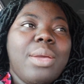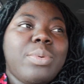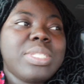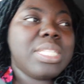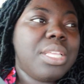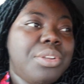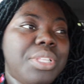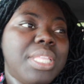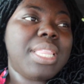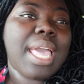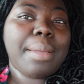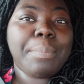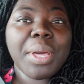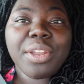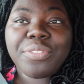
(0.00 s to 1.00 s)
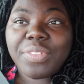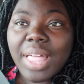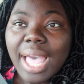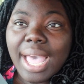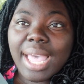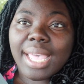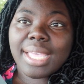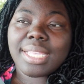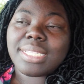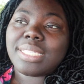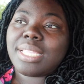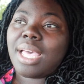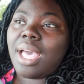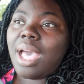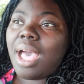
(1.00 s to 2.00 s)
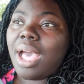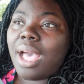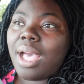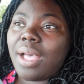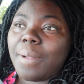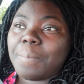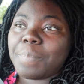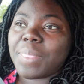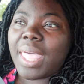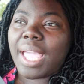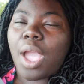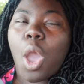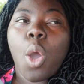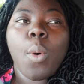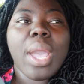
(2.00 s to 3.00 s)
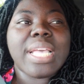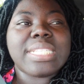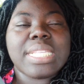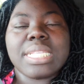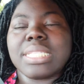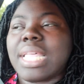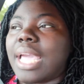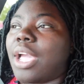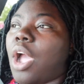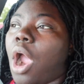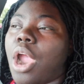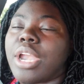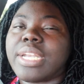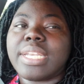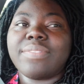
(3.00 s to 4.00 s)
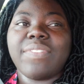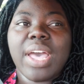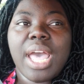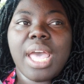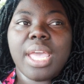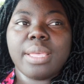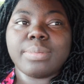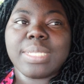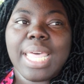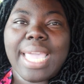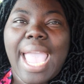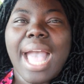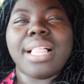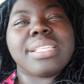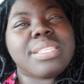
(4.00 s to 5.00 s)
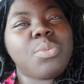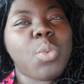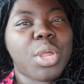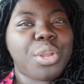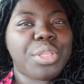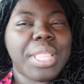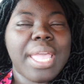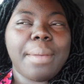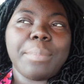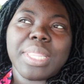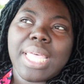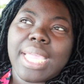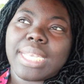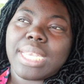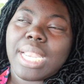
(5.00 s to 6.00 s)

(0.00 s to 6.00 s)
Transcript: It was literally like butterflies, um, like oasis, like garden vibes, like Alice in Wonderland, but like